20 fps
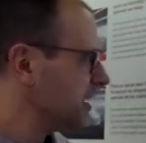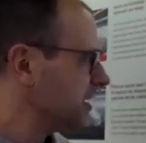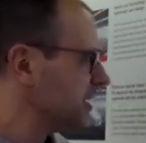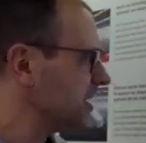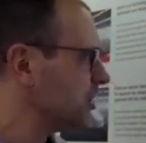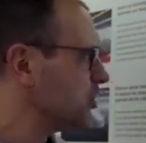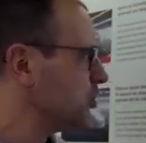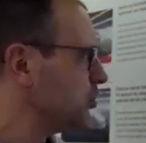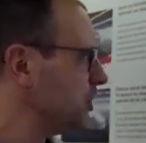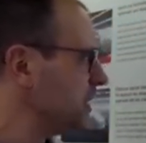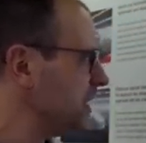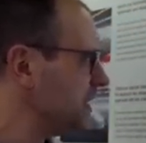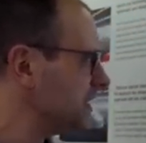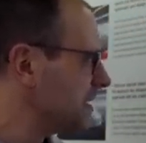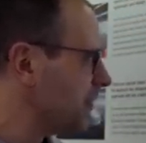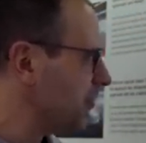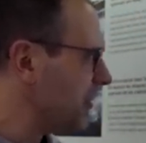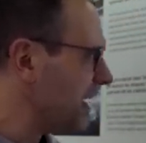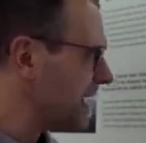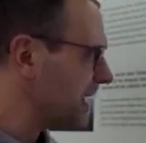
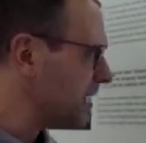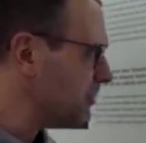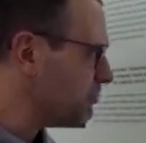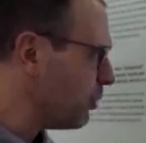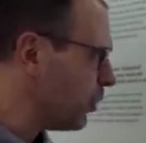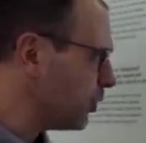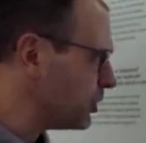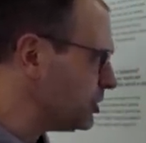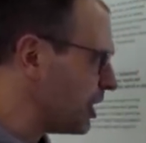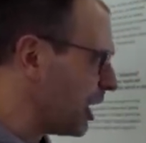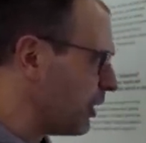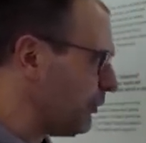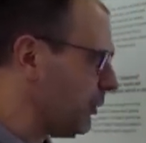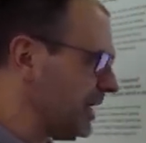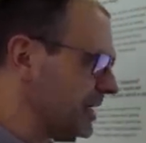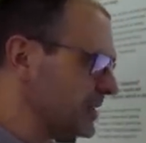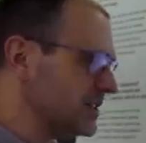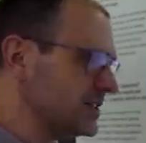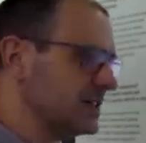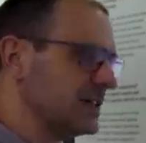decrease and make it more
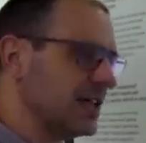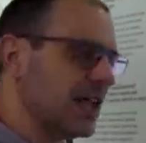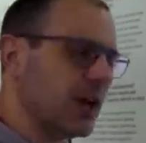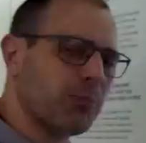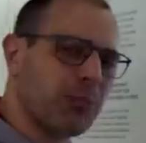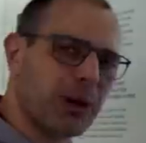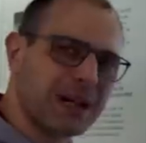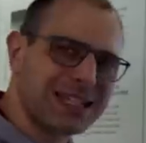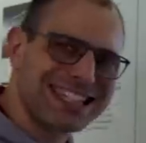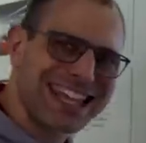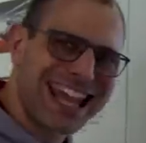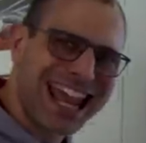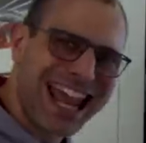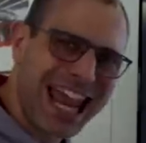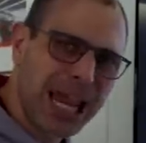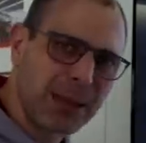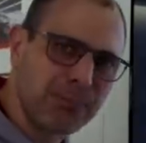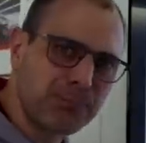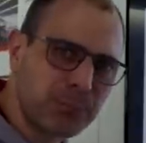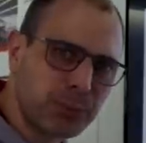direct steer by
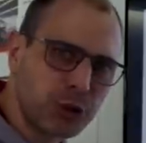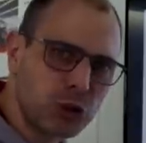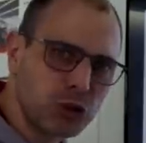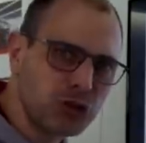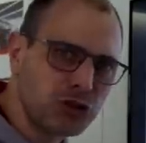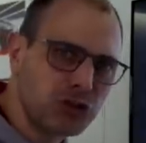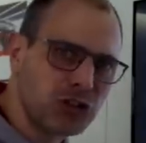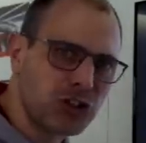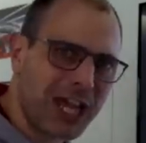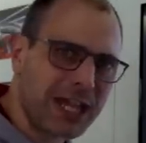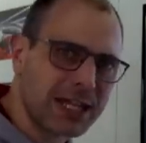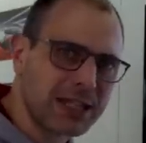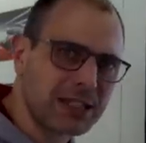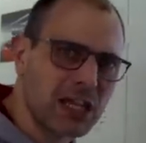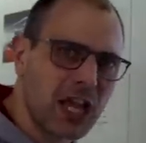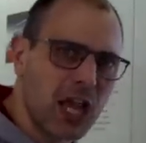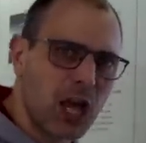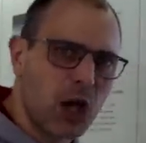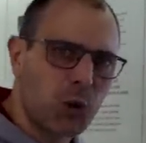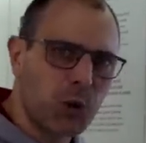10%
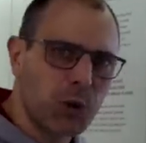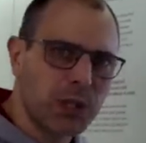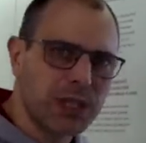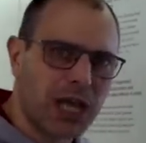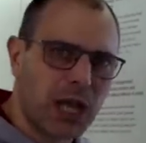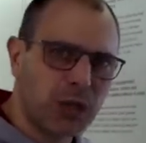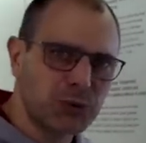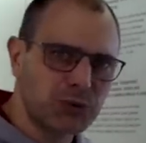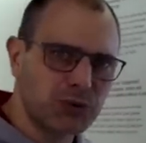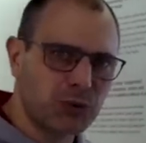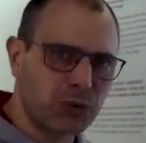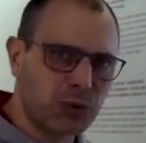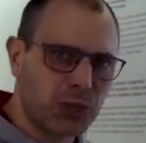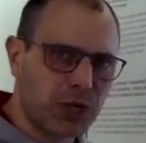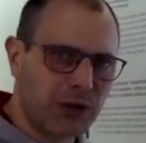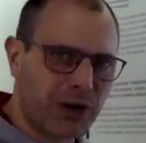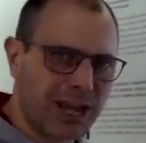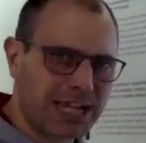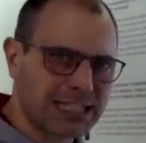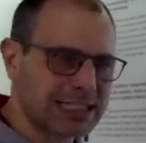without the
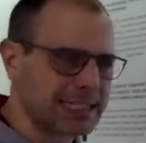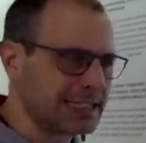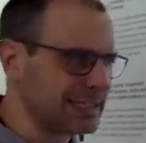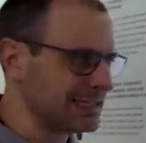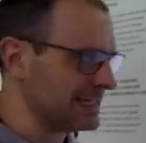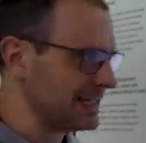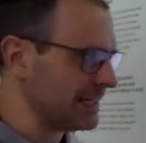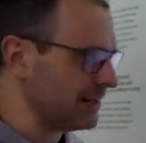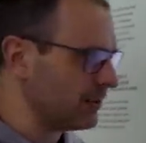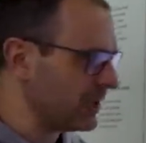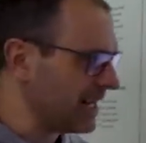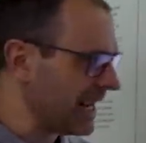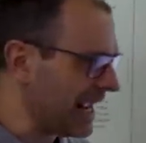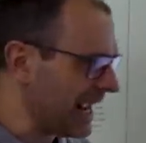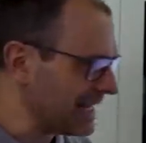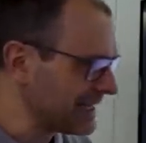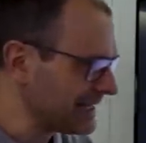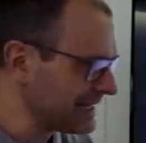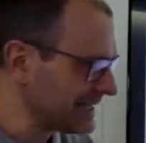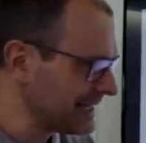rear axle steering
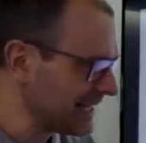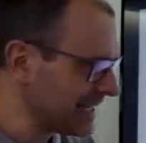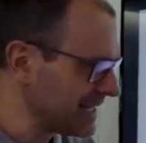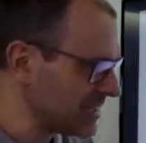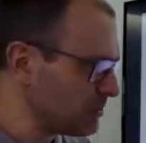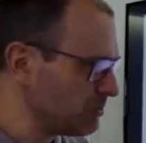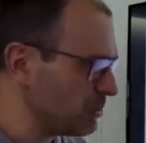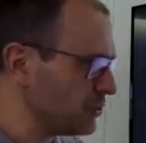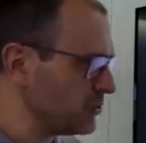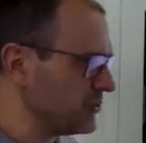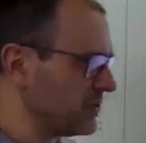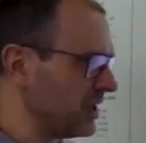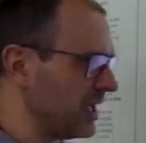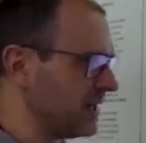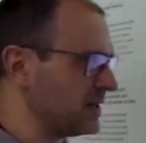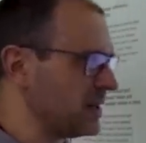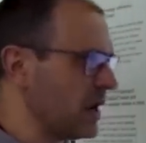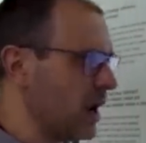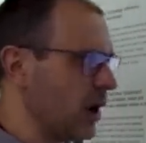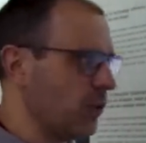and
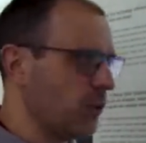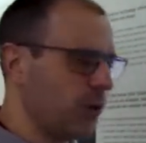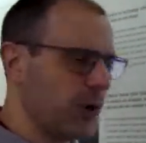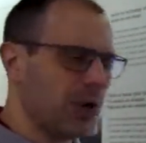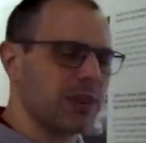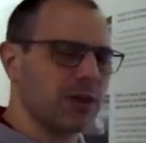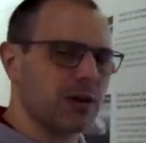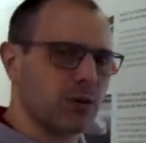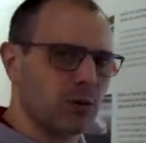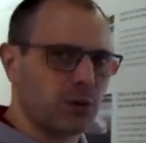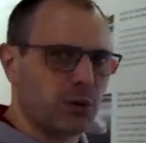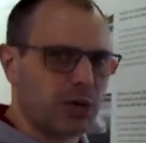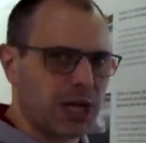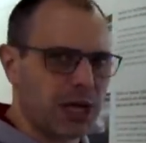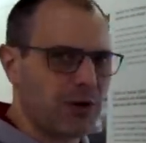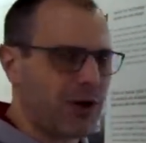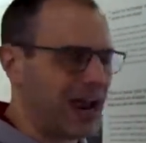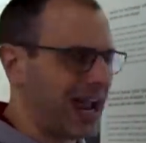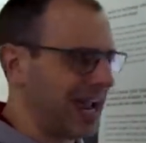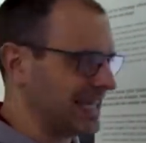6% with
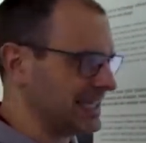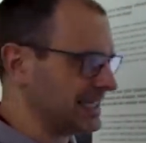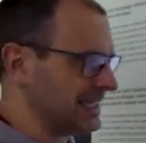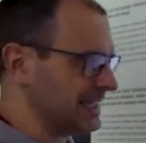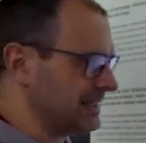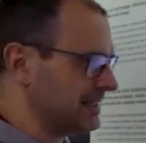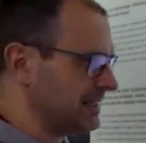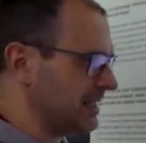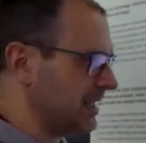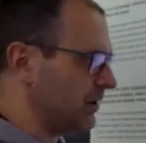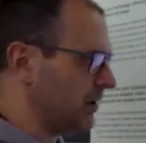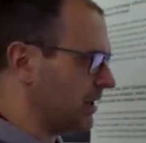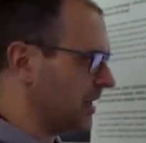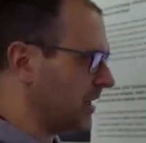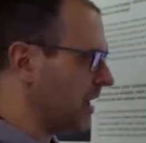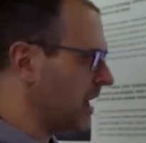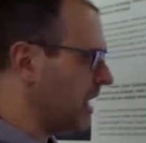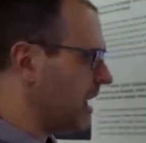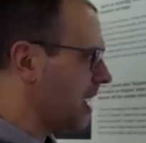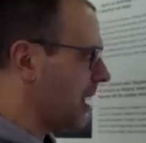rear axle steering.
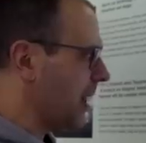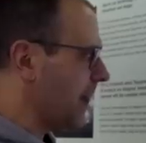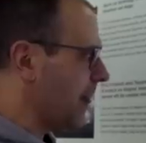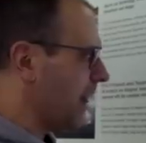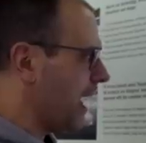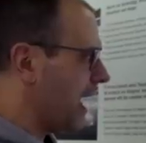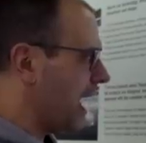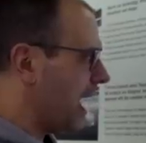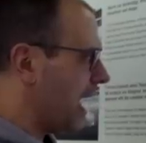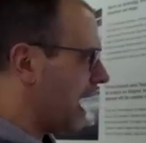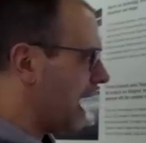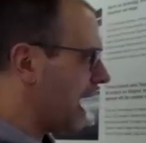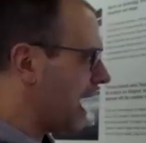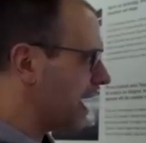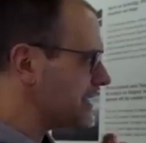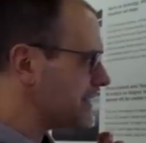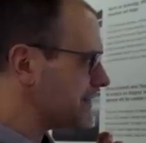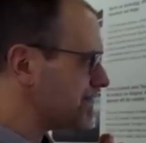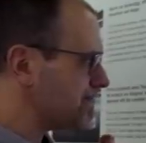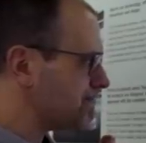
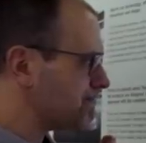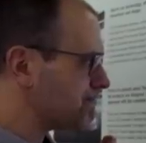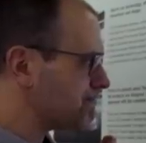And